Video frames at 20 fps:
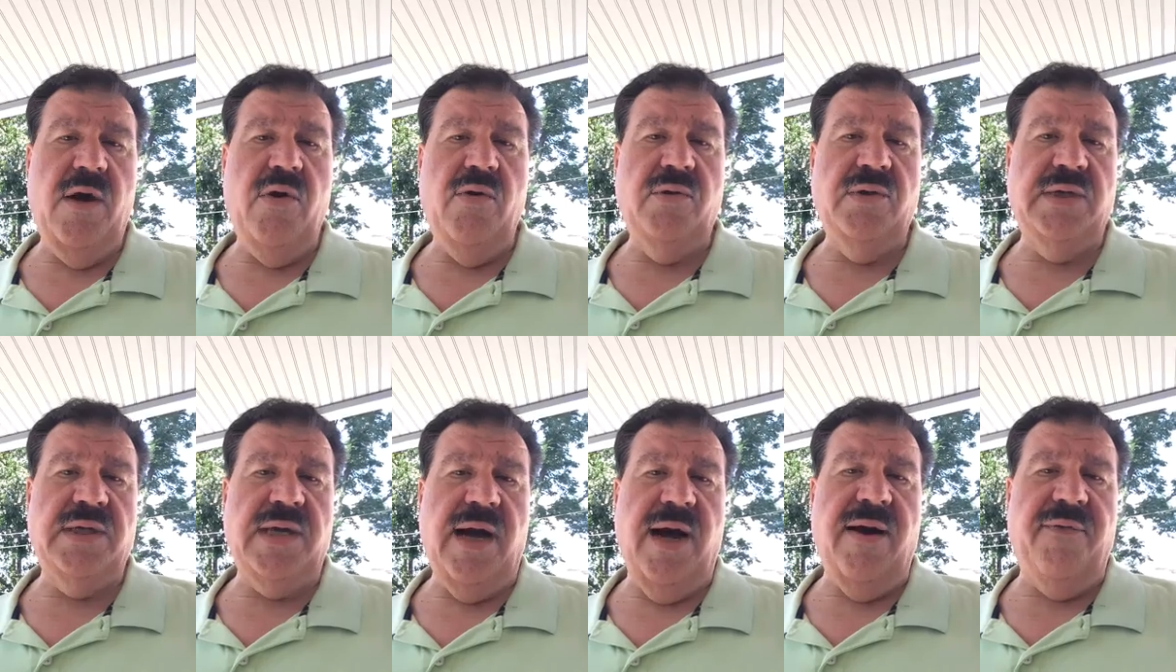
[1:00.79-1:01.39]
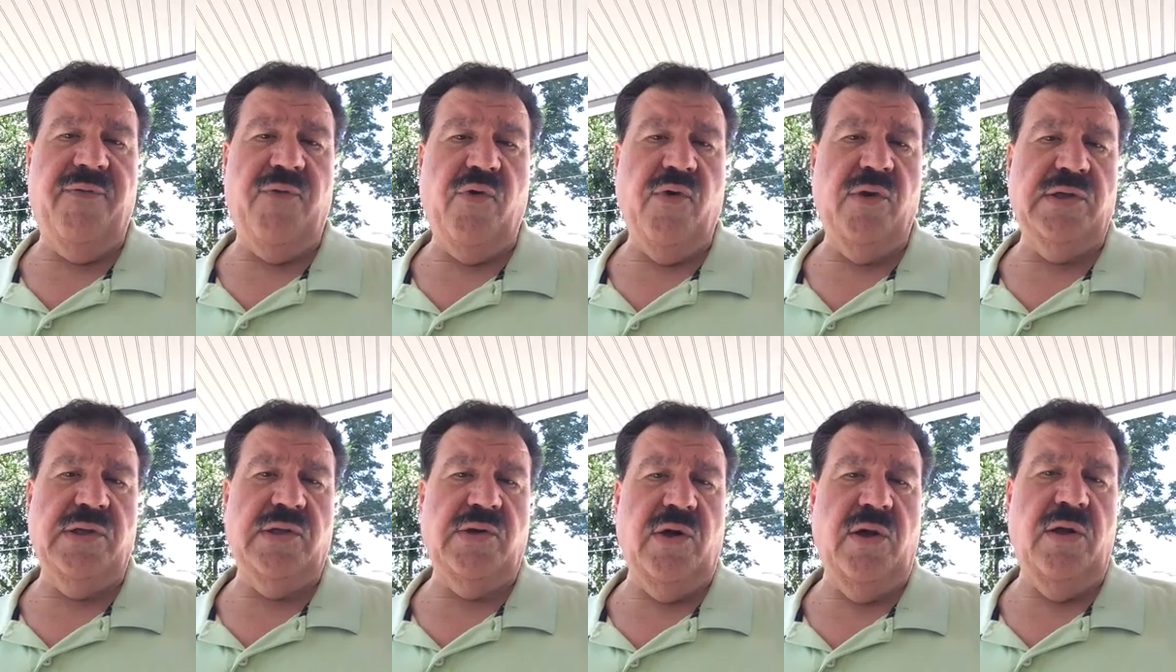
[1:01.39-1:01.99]
owns golf
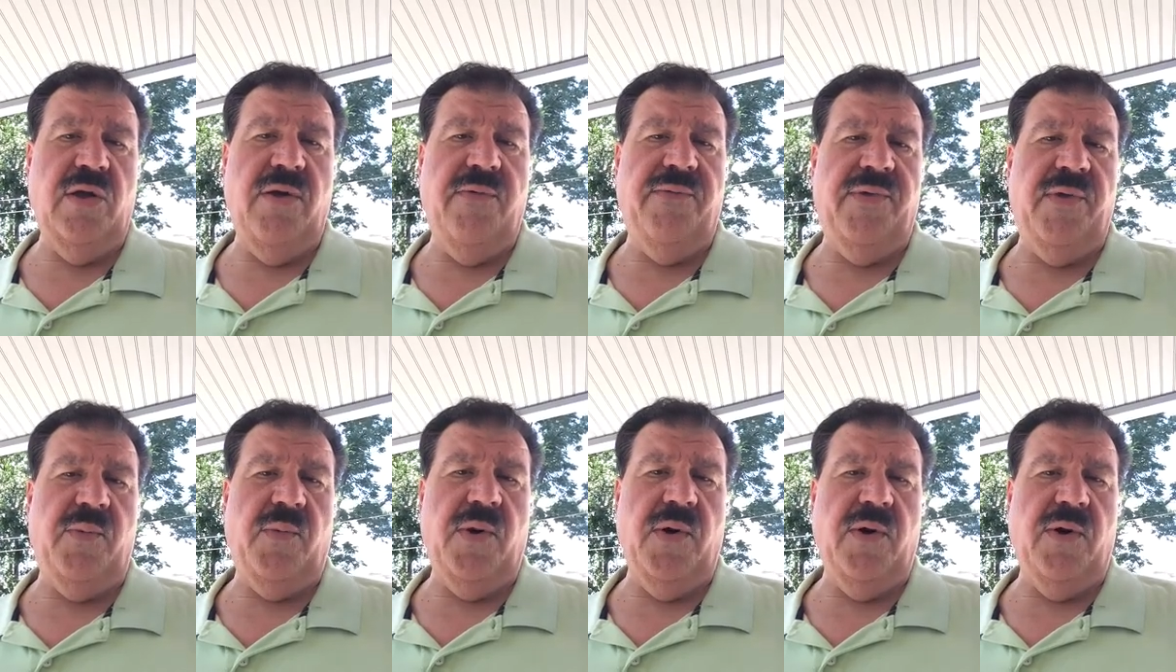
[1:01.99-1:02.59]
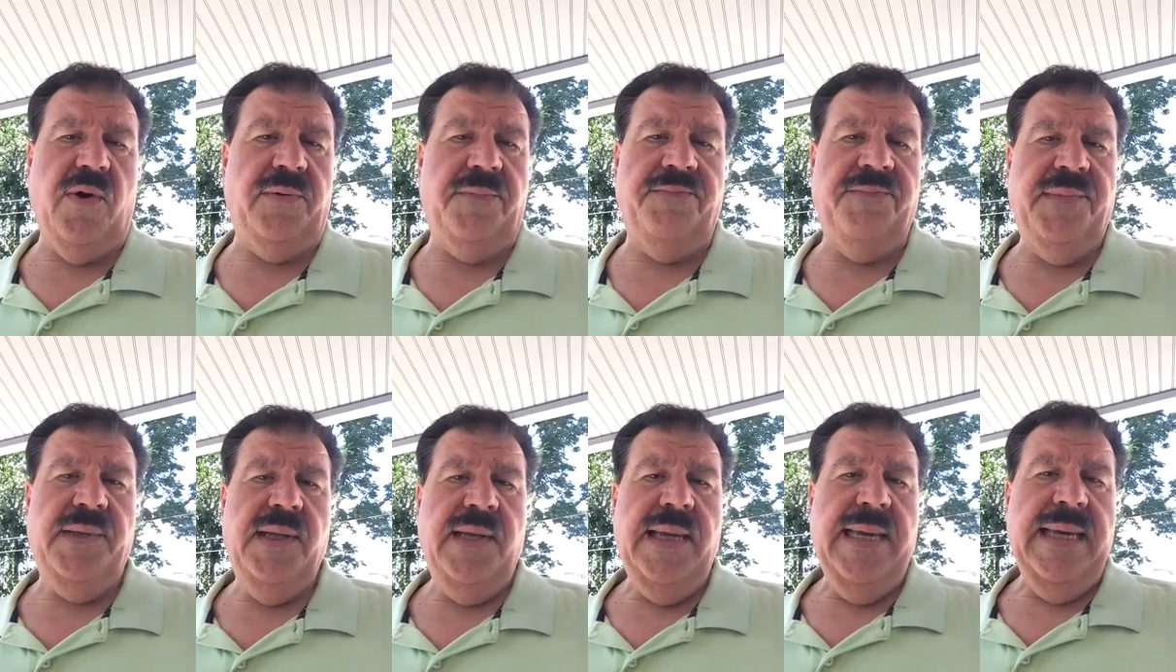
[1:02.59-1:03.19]
courses all over the world,
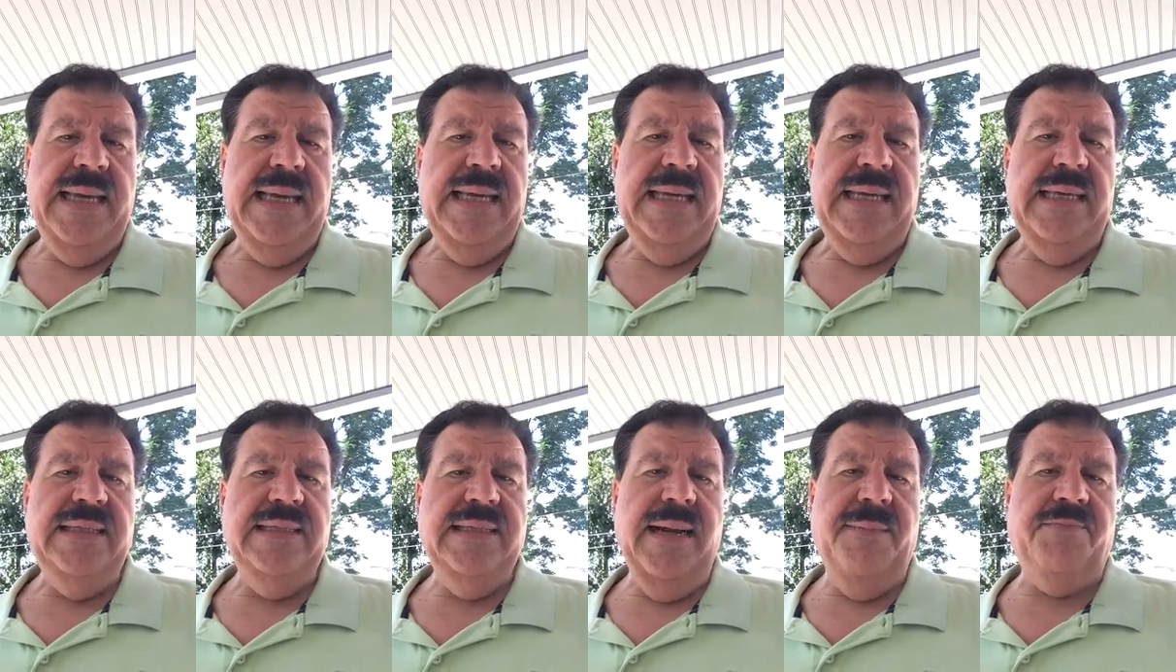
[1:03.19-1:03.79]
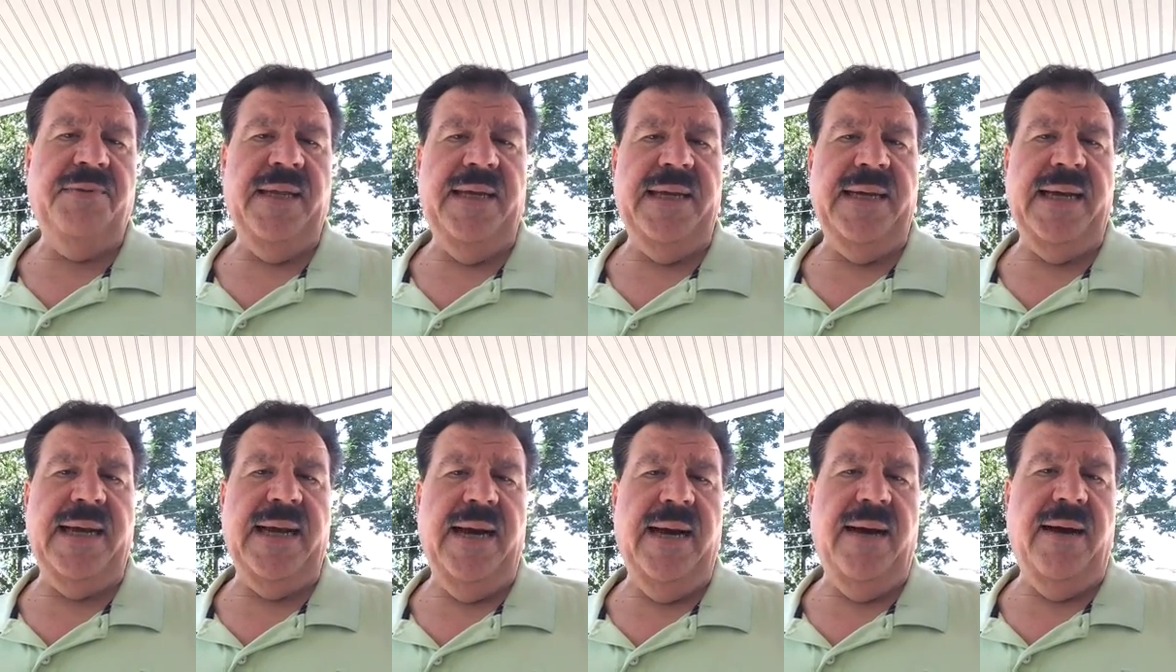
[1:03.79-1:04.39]
he's not
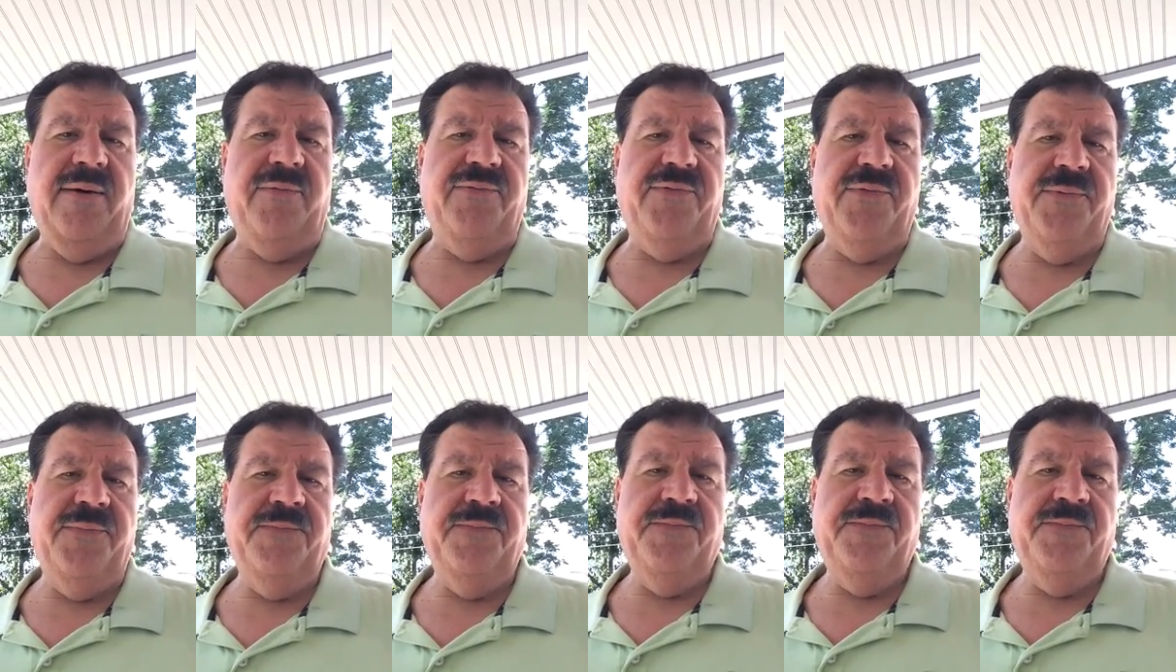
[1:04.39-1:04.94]
playing golf.